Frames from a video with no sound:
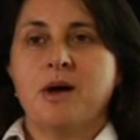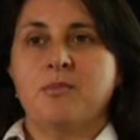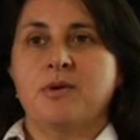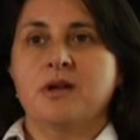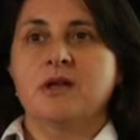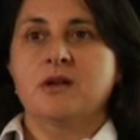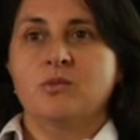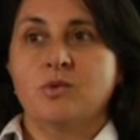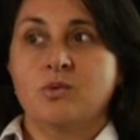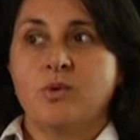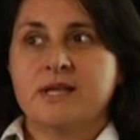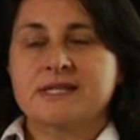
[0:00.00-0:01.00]
up
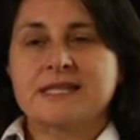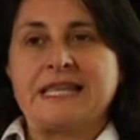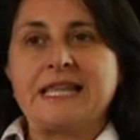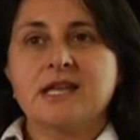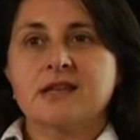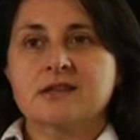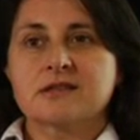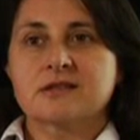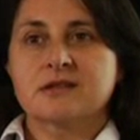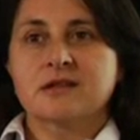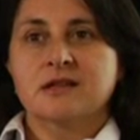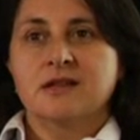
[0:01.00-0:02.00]
with what's the
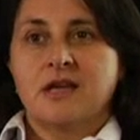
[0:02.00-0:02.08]
latest.